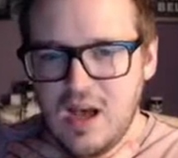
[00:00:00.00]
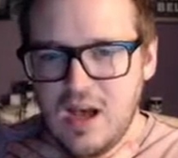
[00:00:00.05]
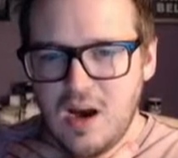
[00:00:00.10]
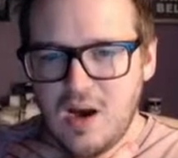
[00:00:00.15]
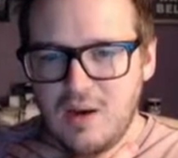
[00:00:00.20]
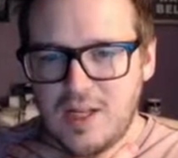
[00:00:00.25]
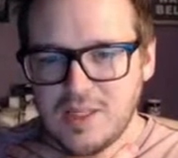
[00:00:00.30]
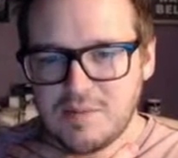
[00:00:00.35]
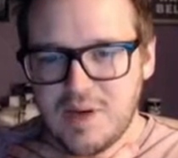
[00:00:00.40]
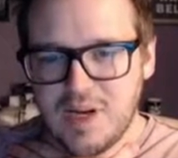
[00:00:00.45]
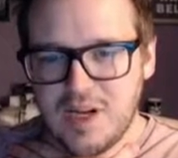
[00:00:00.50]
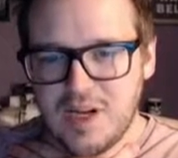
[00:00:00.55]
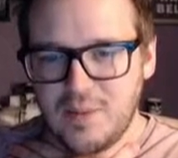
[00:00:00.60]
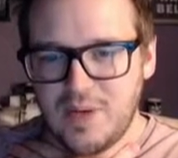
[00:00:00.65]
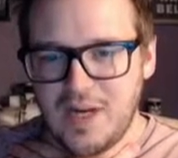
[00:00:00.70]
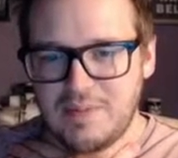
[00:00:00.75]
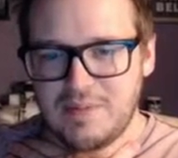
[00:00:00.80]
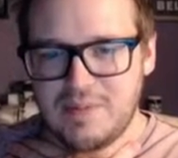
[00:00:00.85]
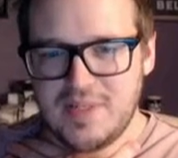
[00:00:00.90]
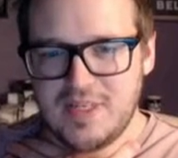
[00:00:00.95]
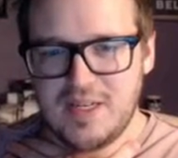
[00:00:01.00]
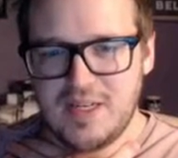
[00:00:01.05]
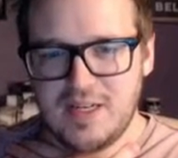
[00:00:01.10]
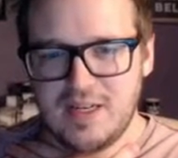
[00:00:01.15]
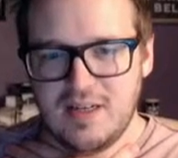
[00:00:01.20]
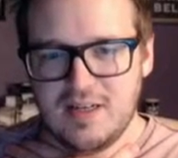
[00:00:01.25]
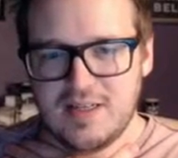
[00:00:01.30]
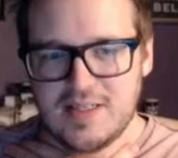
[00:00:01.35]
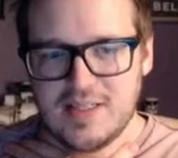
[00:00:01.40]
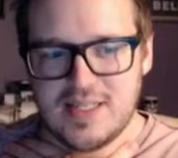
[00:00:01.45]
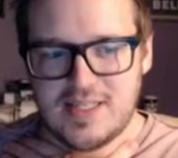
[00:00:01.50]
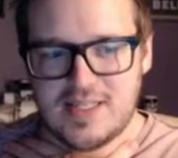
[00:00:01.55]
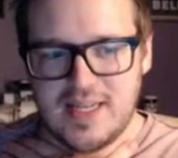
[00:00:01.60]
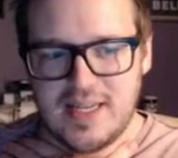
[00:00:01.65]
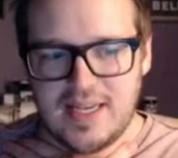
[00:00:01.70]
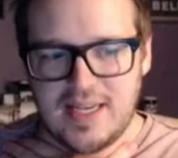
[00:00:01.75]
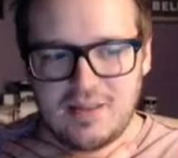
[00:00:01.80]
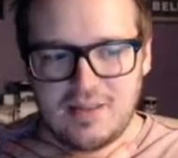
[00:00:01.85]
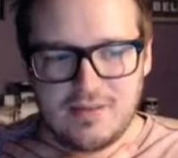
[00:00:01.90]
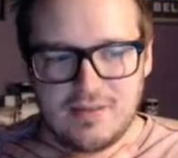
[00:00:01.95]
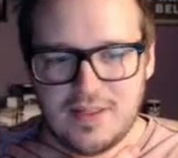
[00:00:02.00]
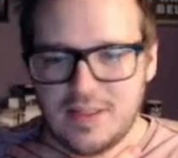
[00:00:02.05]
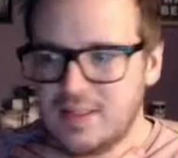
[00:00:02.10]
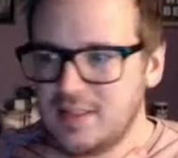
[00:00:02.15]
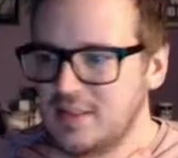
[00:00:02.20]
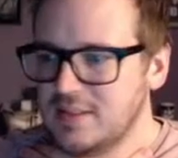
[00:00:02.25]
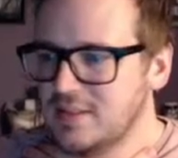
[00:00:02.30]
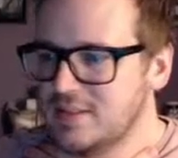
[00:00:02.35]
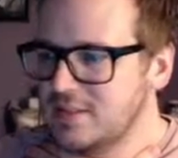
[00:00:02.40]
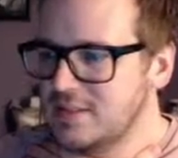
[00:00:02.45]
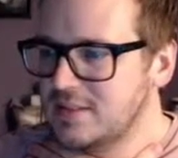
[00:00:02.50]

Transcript: Oh, that's probably what happened here is the sand fell.